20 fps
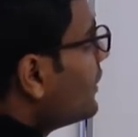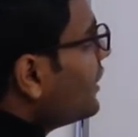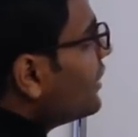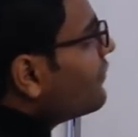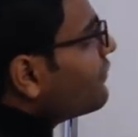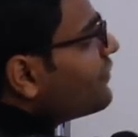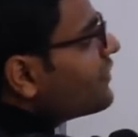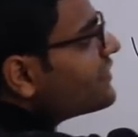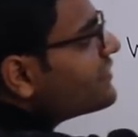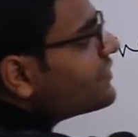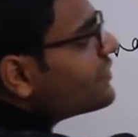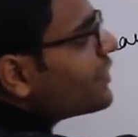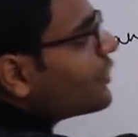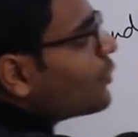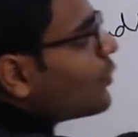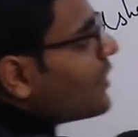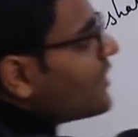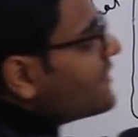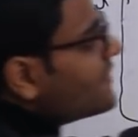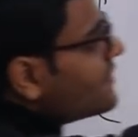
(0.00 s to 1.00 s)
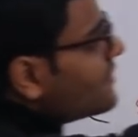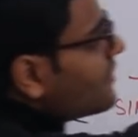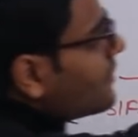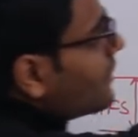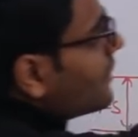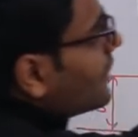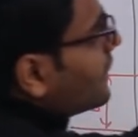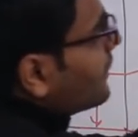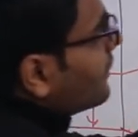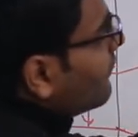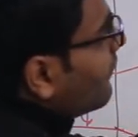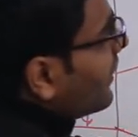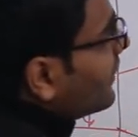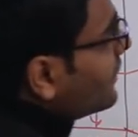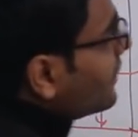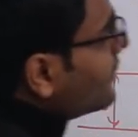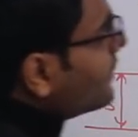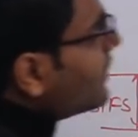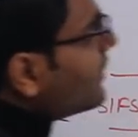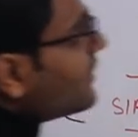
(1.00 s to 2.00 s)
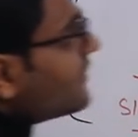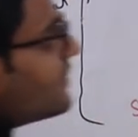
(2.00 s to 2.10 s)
It first requests whether the